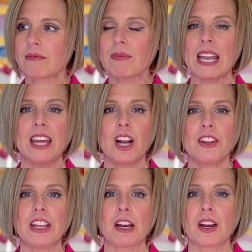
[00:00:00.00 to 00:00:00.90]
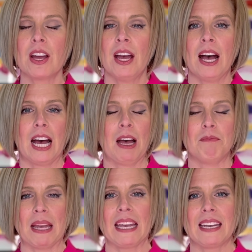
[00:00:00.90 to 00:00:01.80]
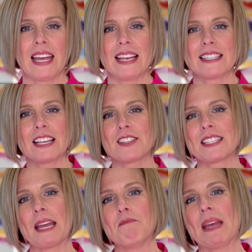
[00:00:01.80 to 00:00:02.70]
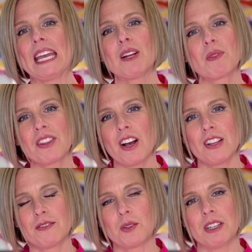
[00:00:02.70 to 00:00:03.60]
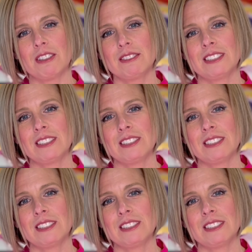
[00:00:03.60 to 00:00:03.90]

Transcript: and on their mayonnaise they'll say made with olive oil.